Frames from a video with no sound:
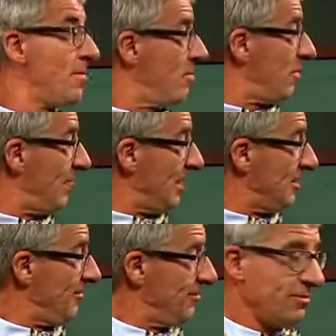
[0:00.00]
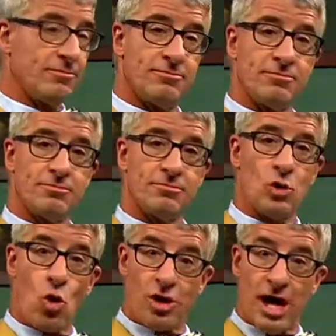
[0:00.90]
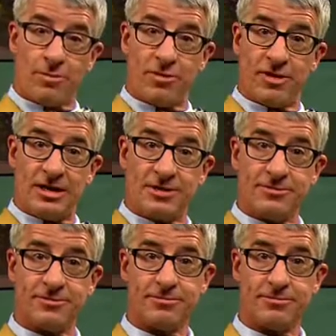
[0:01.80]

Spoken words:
Preventive or not preventive?